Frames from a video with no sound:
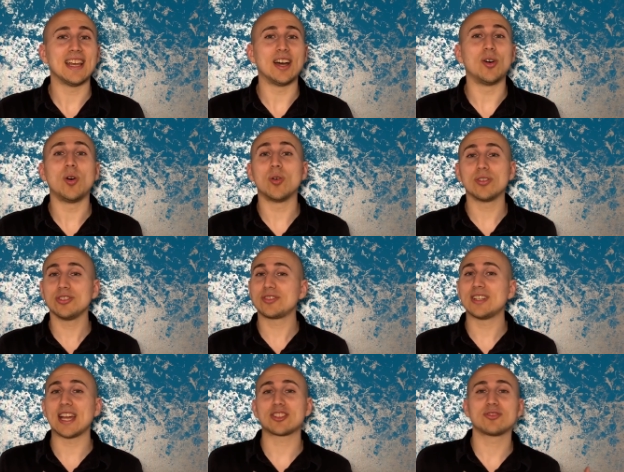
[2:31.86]
Or you
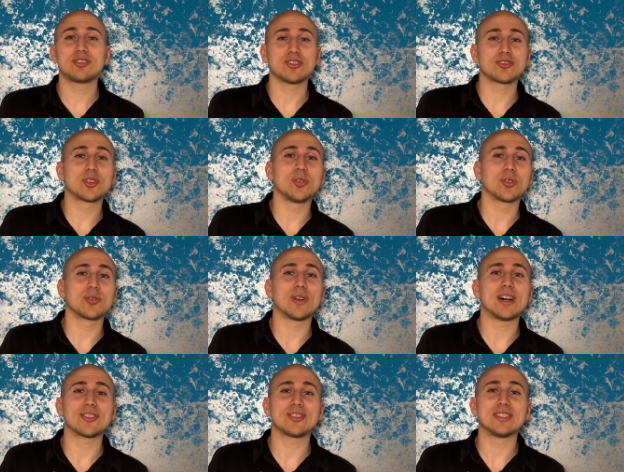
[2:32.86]
can actually just go
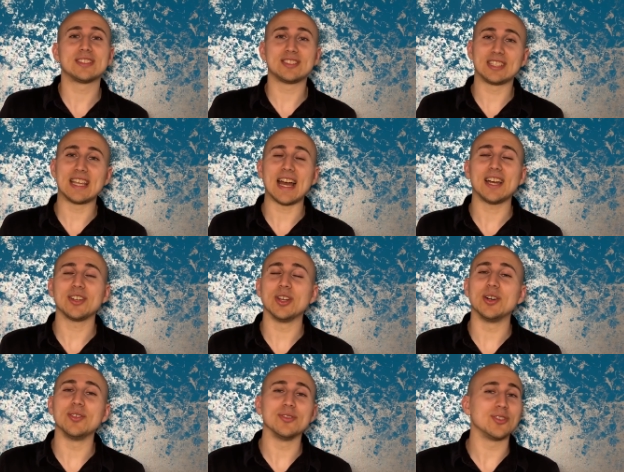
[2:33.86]
across to
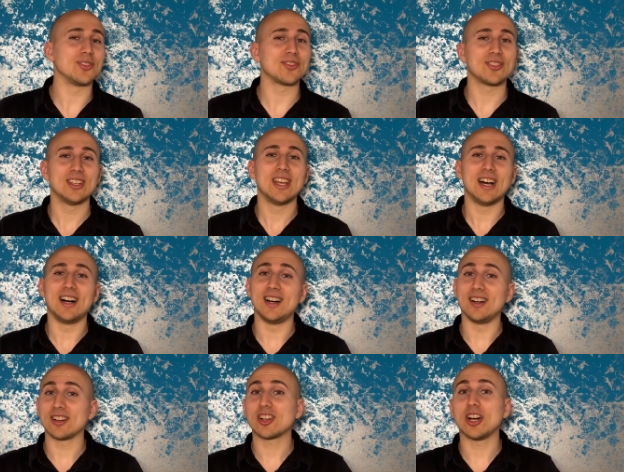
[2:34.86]
Gatineau, and there's
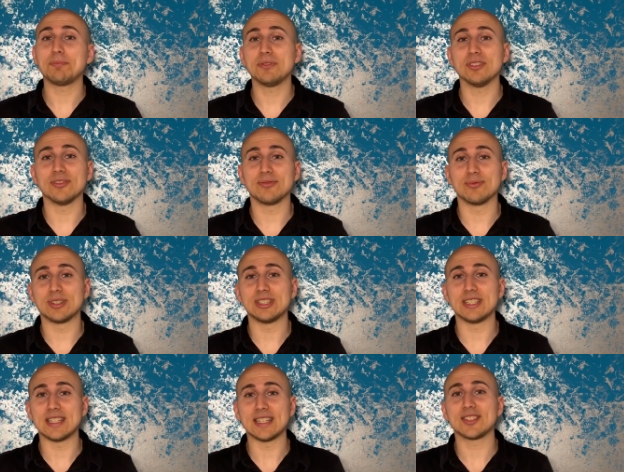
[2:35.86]
a couple of
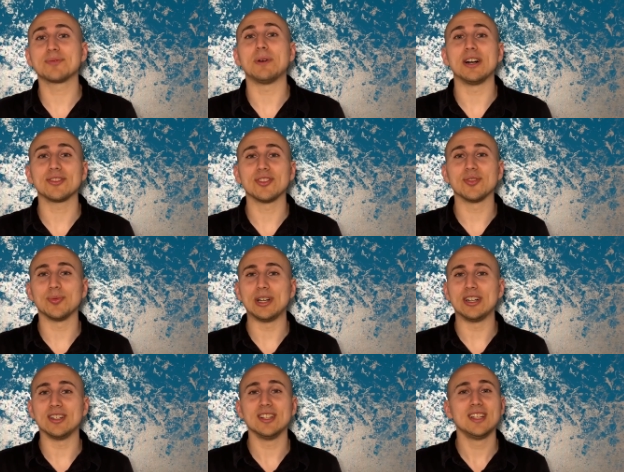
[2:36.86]
really nice spots as
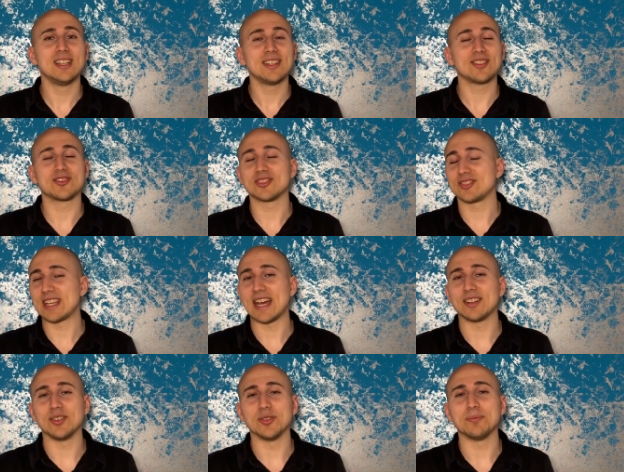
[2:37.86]
well, such as
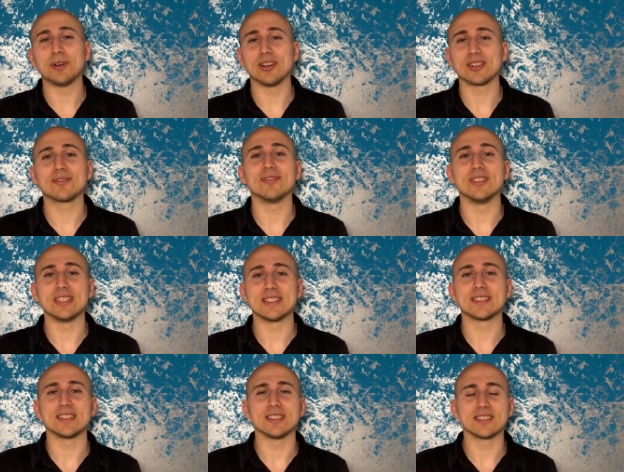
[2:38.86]
Gatineau Park, for
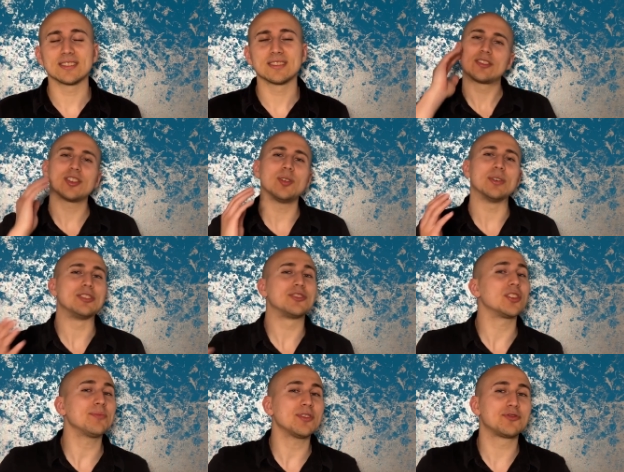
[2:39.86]
instance. So in
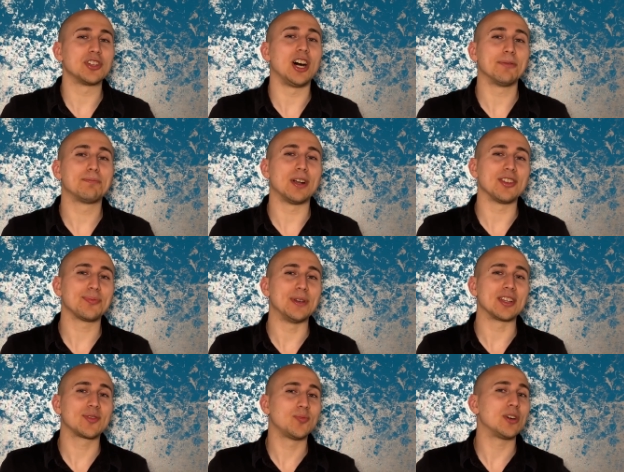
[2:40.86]
terms of job
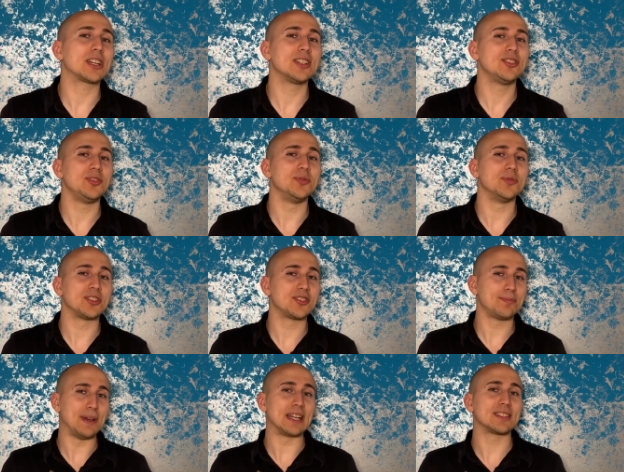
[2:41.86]
prospects, what can you
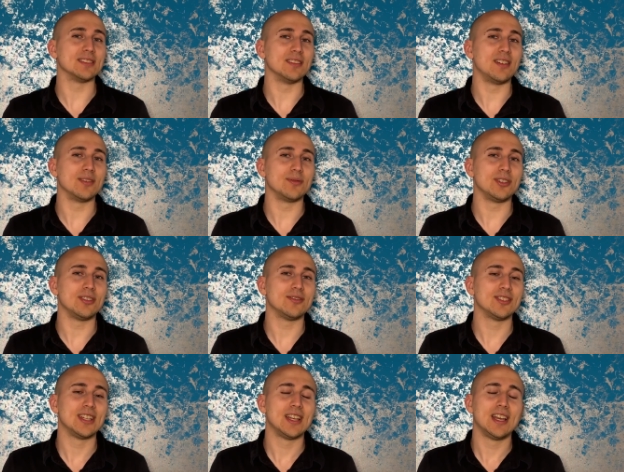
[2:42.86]
expect in Ottawa?
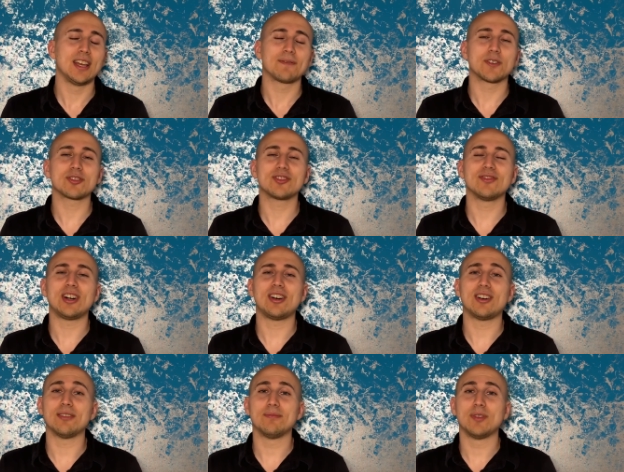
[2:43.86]
First of
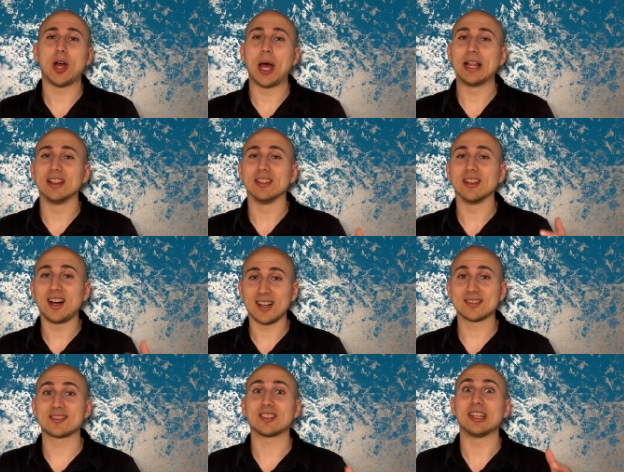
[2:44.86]
all,
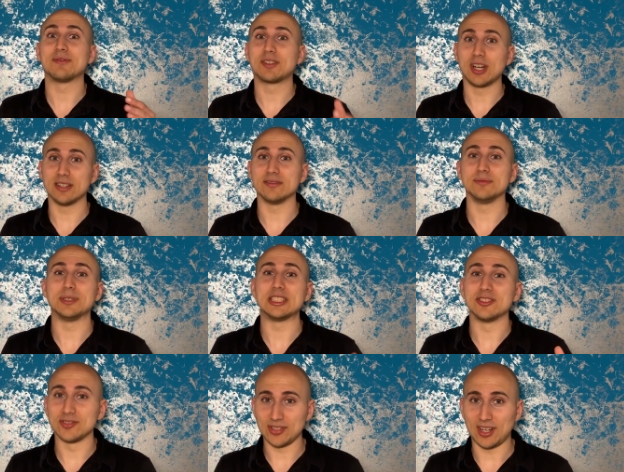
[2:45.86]
lots of
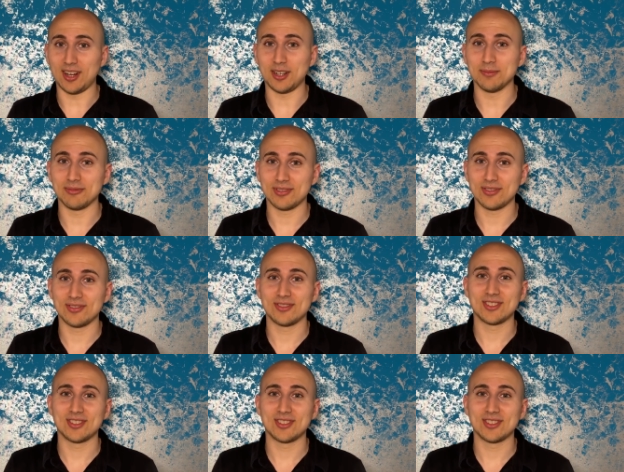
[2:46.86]
government jobs.